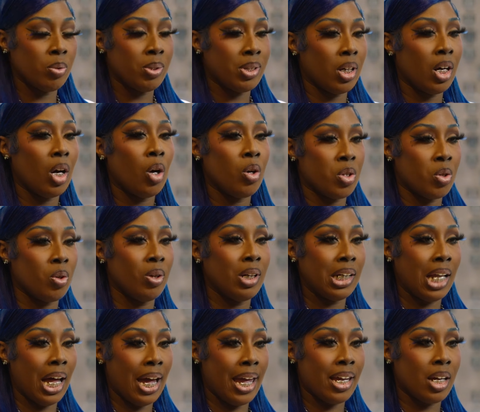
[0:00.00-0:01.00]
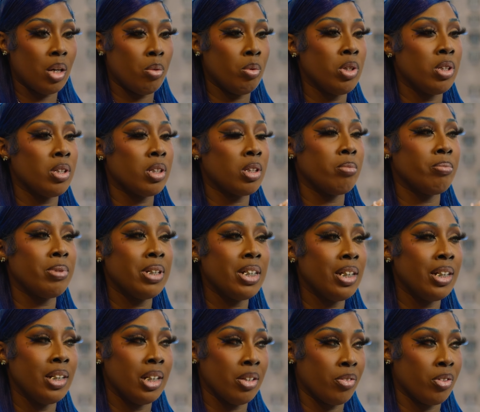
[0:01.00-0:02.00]
which I also like, which is
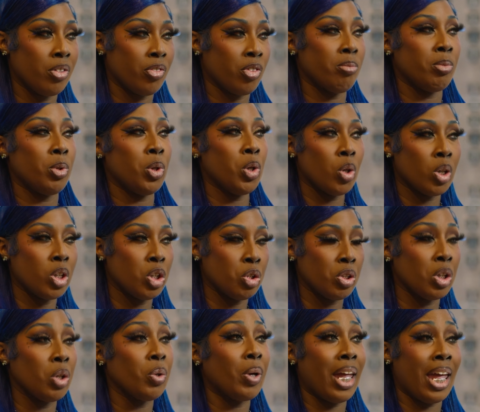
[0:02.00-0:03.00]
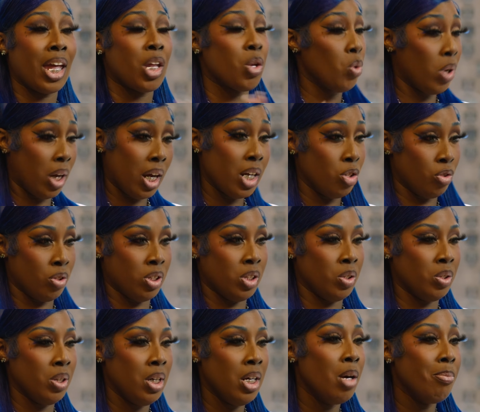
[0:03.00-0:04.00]
completely different from New York drill and UK
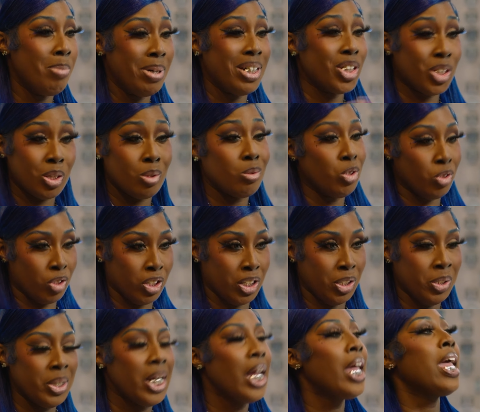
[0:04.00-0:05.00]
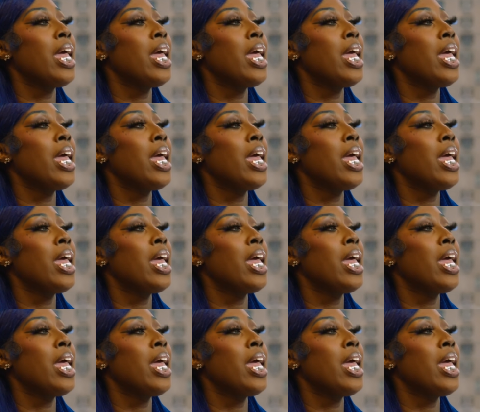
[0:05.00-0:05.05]
drill, but it's still drill.